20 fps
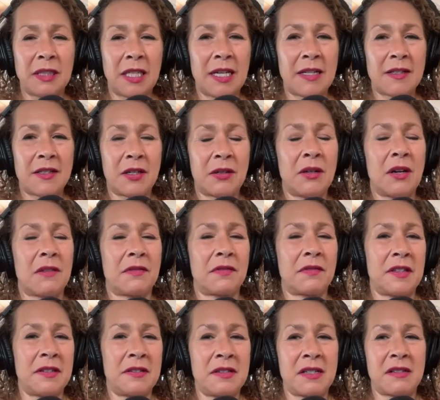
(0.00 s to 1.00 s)
as their
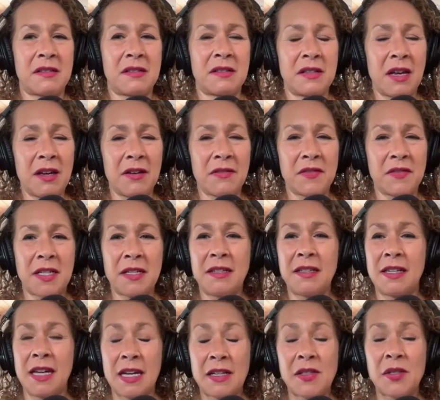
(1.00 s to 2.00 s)
authentic selves. And
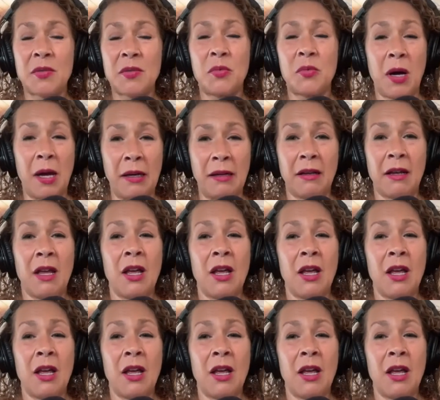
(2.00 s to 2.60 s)
guess what?